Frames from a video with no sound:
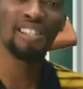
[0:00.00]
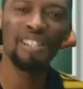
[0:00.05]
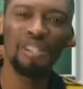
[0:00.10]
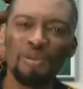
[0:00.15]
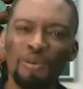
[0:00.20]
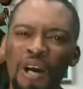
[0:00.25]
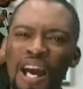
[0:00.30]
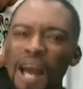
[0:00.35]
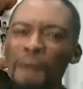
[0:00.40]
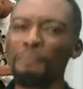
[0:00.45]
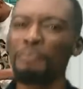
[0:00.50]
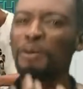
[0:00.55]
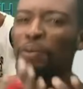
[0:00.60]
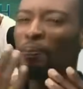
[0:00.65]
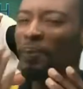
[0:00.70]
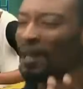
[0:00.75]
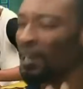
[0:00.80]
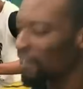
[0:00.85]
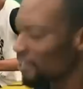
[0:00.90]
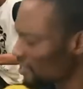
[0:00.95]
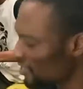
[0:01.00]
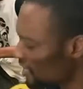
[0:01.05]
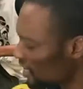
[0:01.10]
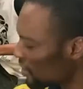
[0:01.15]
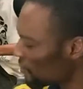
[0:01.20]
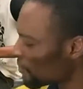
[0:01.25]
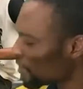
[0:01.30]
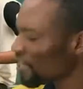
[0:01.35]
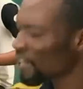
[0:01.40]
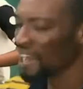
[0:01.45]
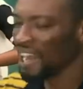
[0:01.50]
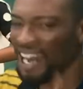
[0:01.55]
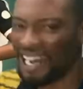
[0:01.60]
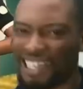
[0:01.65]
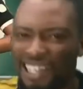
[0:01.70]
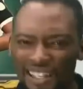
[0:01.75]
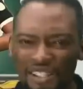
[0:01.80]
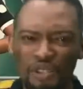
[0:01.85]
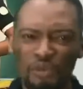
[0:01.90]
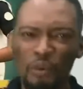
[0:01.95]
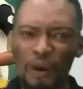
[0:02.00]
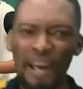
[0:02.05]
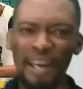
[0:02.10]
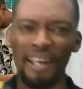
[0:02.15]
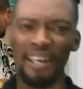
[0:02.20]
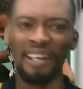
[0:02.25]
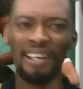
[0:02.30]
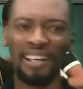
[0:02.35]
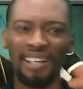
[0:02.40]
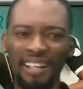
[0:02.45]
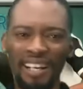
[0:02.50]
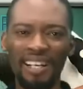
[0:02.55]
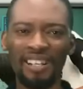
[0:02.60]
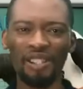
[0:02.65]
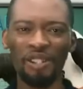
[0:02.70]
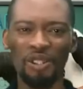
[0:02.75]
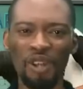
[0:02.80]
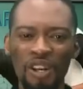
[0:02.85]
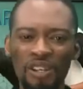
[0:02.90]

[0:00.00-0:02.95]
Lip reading: is to help you blast Jamb and as well get